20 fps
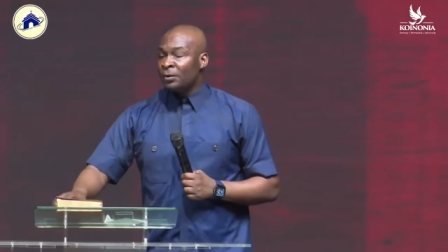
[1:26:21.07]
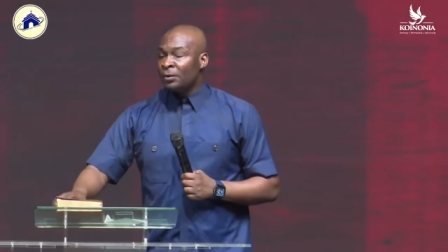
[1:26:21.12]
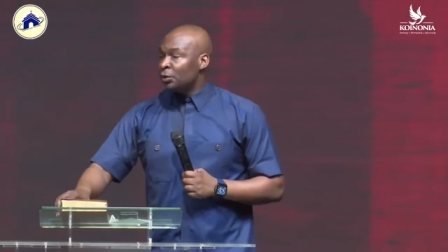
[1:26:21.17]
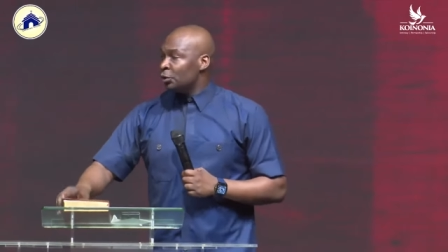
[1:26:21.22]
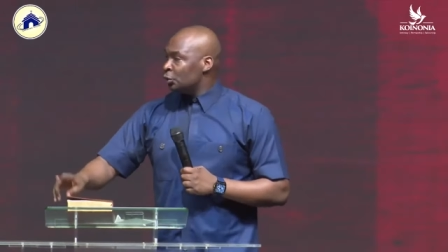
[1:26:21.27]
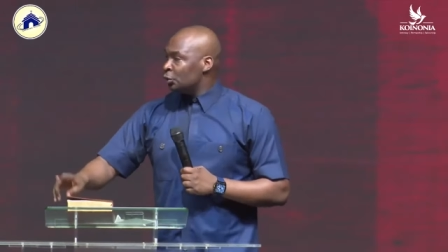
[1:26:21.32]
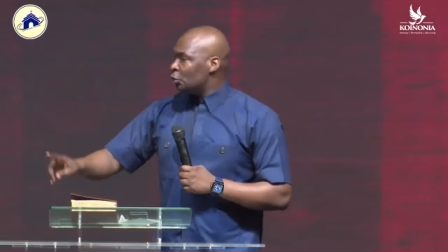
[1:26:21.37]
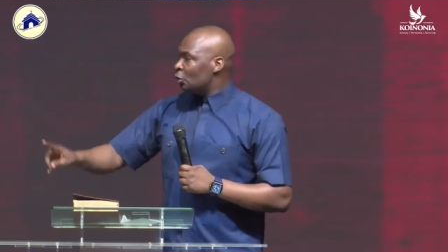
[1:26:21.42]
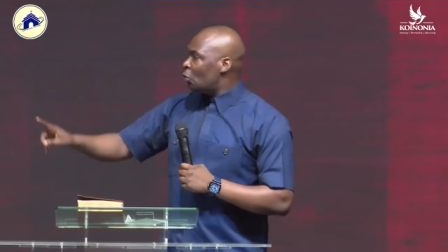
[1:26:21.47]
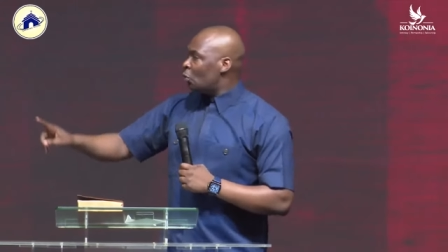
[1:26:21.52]

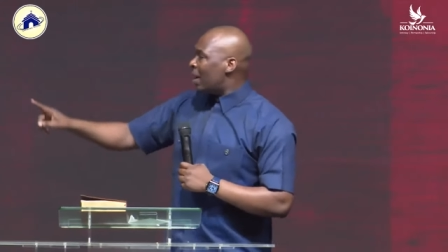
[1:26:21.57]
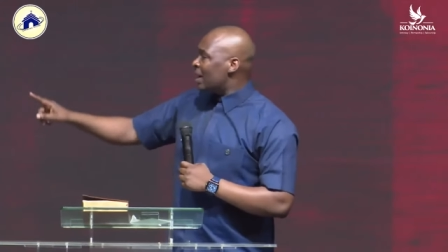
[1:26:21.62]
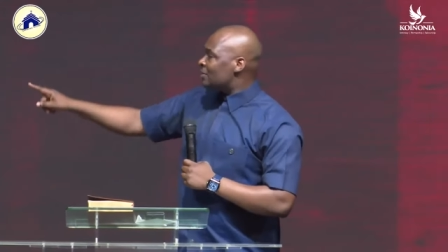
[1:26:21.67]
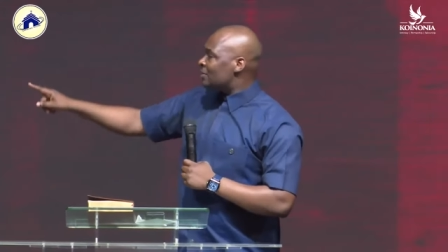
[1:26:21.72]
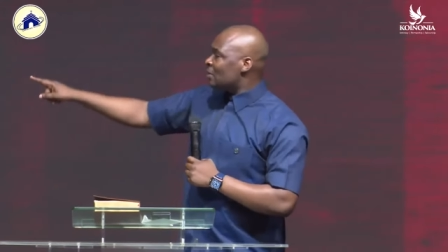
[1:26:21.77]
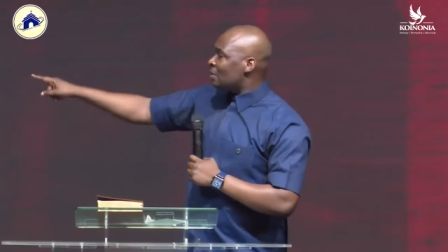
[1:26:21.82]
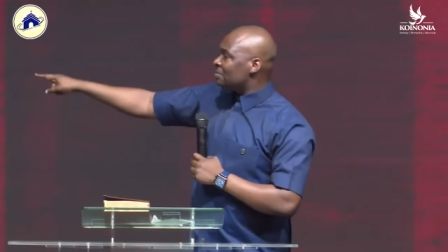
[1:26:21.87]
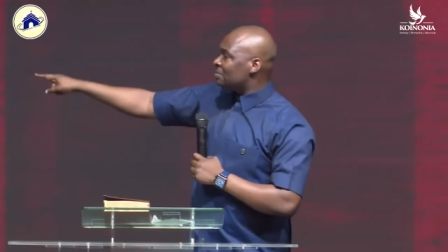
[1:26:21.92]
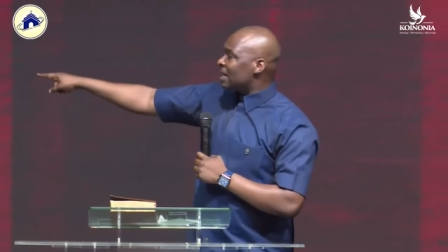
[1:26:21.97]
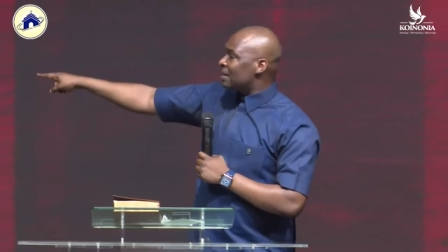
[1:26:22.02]
You know why
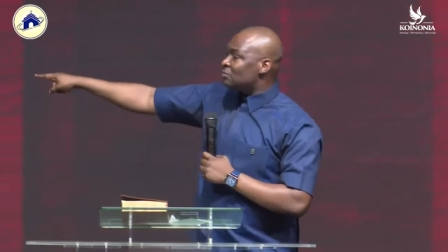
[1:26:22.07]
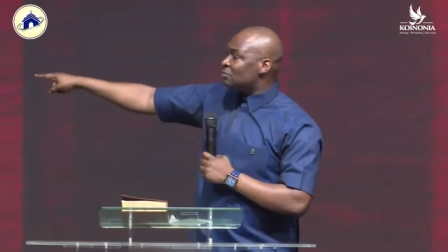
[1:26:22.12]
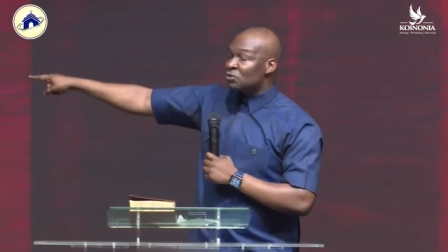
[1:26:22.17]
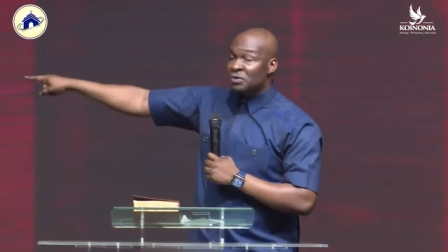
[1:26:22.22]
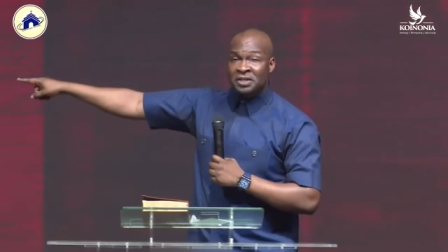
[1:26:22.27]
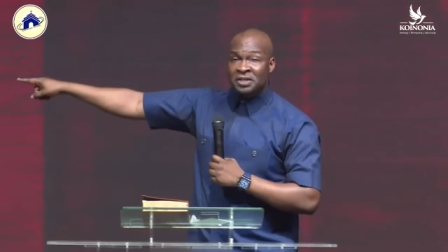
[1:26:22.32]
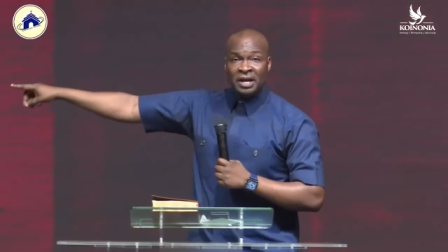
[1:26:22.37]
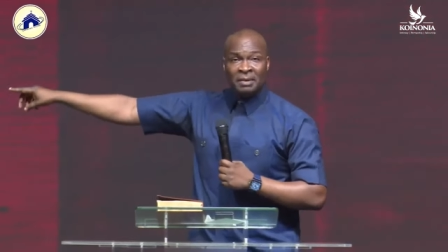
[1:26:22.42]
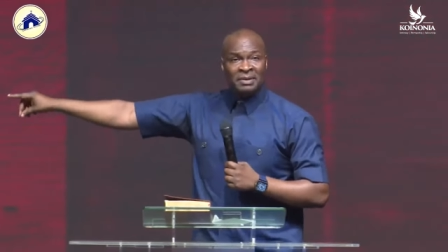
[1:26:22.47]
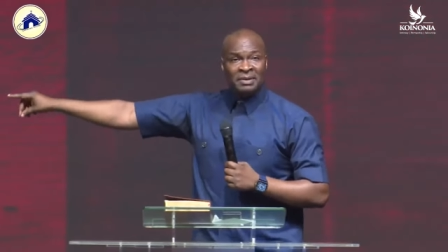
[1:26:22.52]
sometimes you
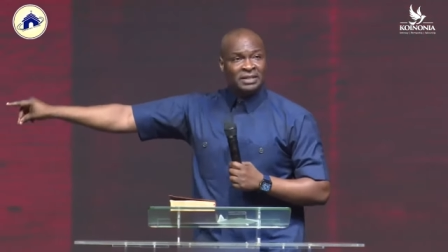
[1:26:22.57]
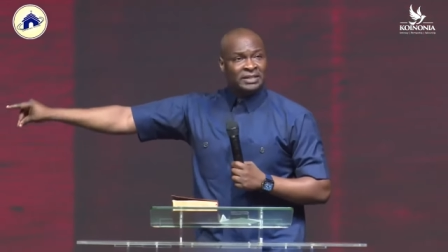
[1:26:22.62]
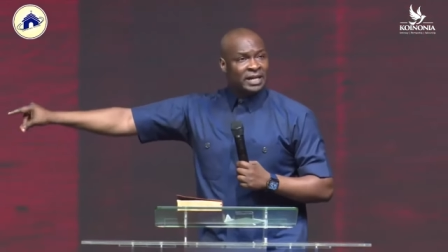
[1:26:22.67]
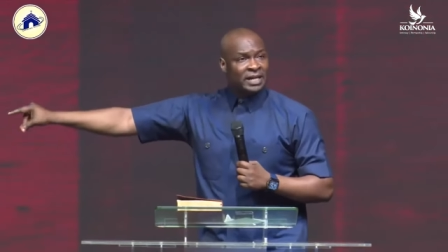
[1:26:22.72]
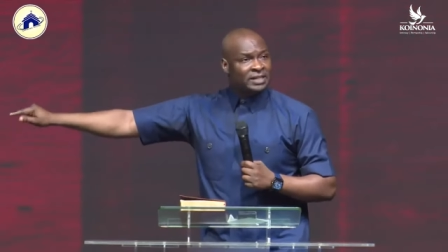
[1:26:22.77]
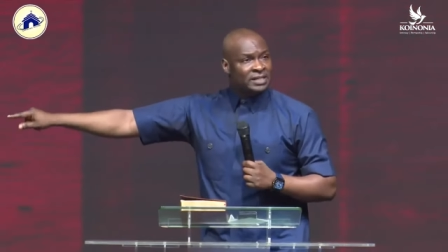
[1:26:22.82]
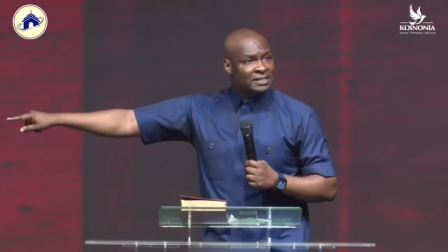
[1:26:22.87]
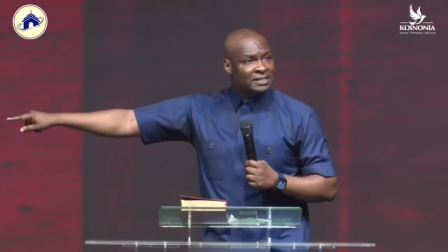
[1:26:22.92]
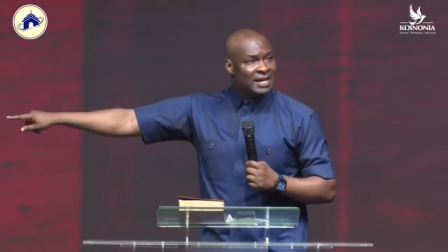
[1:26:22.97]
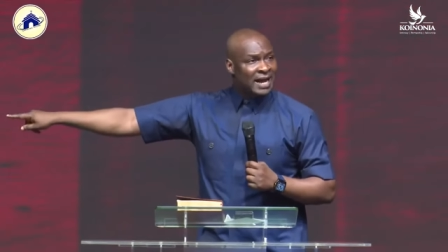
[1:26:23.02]
hear me tell
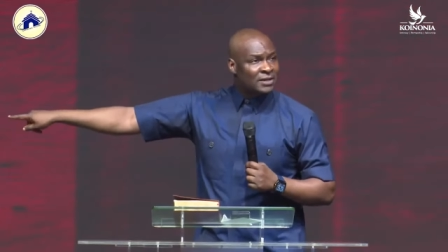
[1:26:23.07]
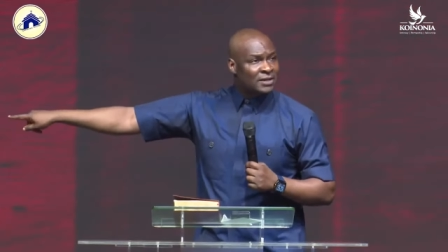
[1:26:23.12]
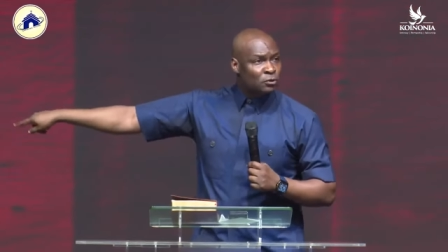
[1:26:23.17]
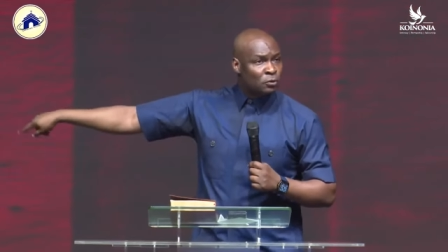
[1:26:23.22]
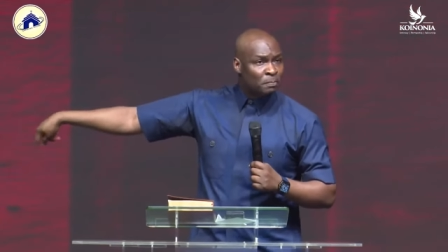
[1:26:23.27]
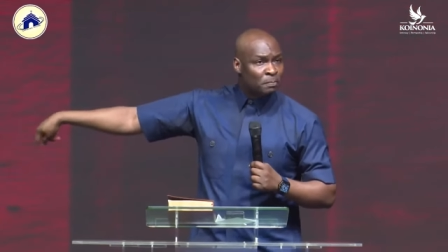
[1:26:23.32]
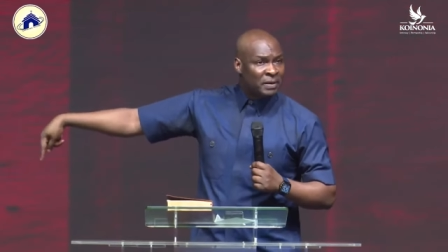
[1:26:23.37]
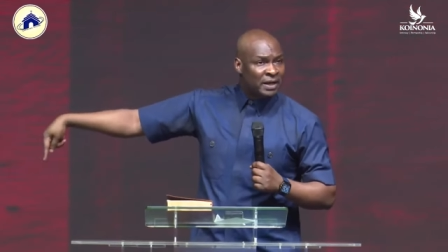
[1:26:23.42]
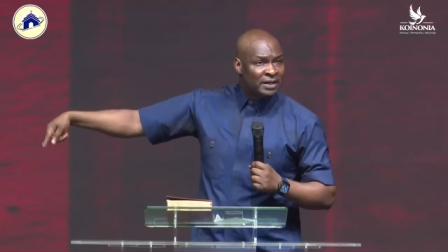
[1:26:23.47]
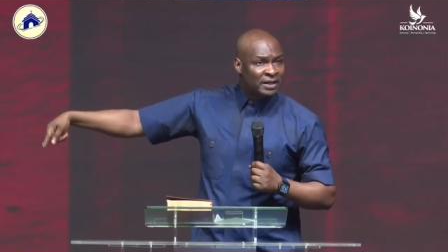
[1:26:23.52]
these guys to
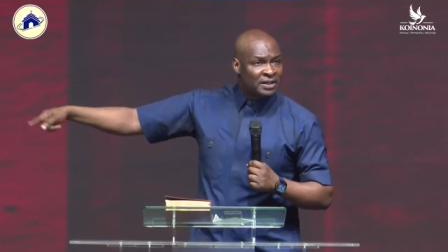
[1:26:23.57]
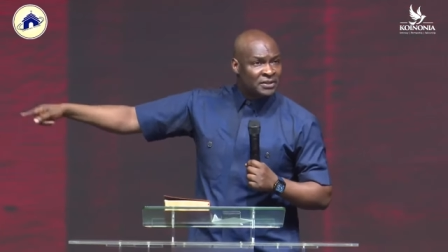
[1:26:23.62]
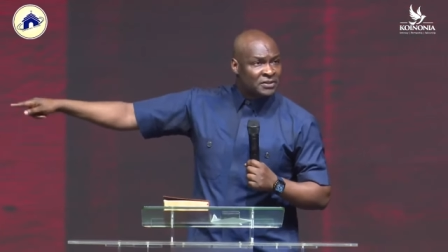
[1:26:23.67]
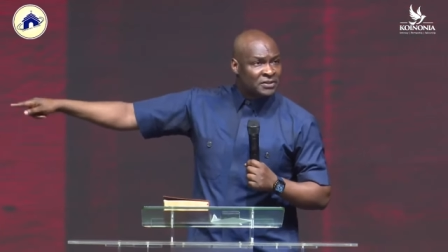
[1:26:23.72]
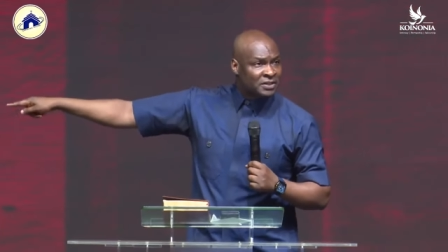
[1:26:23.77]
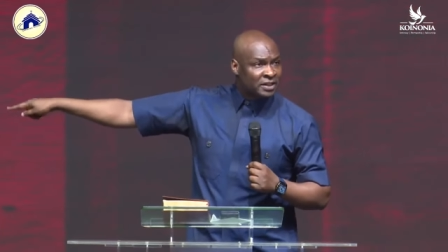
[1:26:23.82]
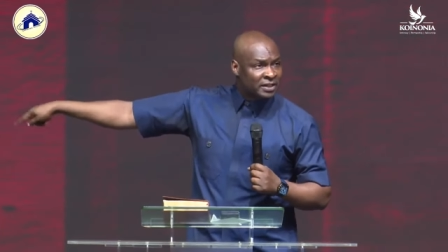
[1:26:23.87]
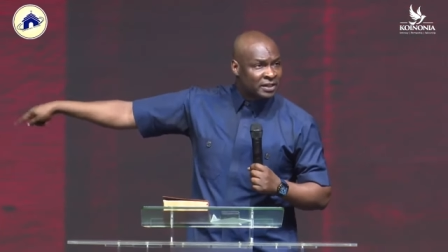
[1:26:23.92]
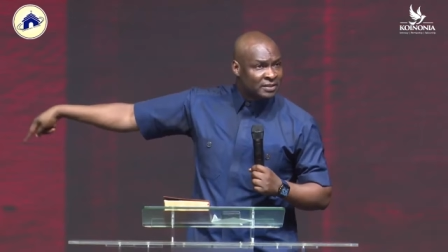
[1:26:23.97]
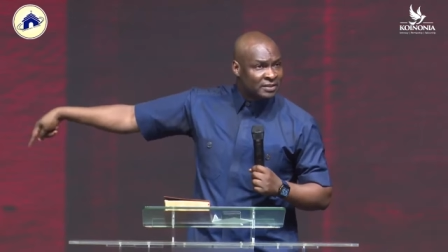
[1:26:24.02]
play these
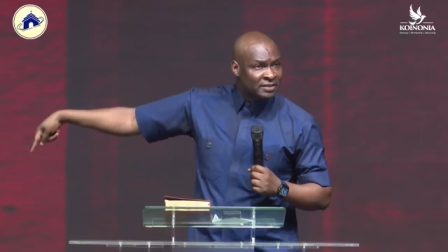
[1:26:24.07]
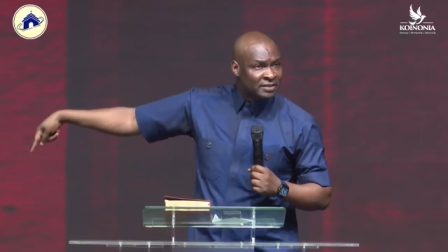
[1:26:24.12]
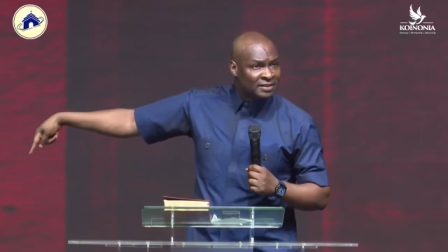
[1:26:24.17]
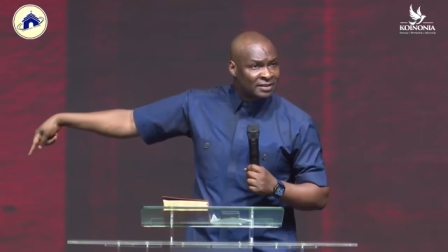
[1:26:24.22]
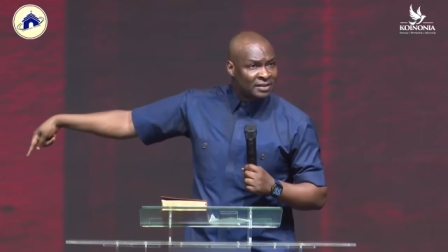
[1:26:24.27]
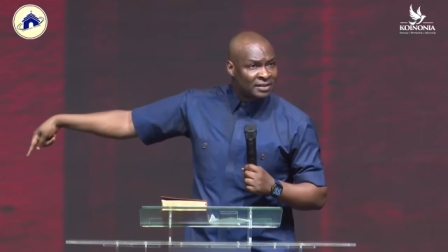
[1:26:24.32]
things?